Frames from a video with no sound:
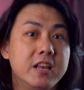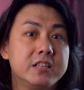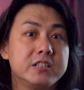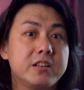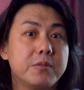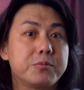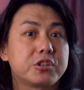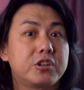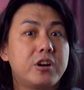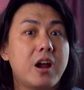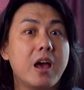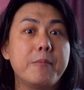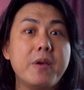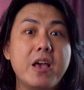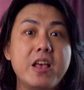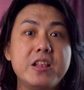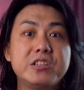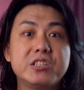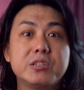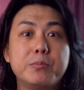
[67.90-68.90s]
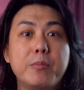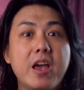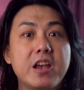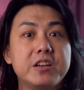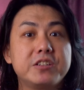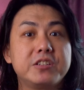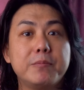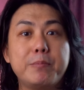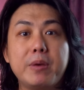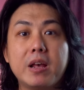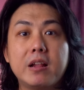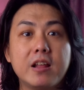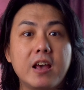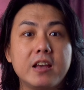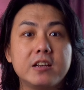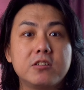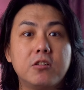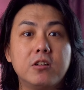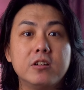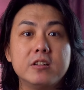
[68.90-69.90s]
Subscribe and smash the bell
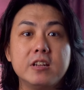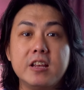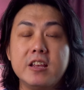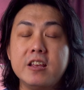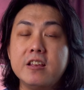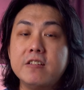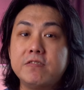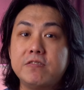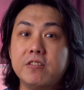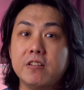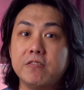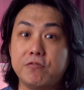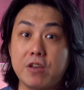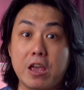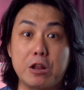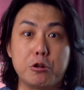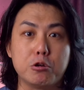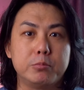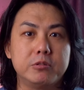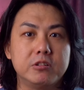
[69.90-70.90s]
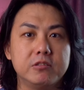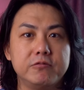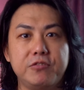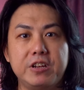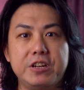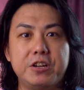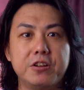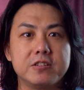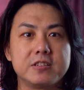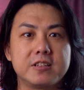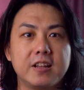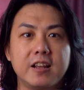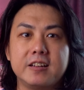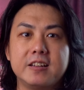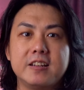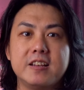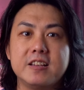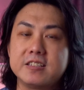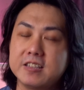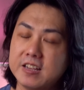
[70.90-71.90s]
icon if valuable videos
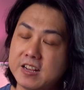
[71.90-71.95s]
like this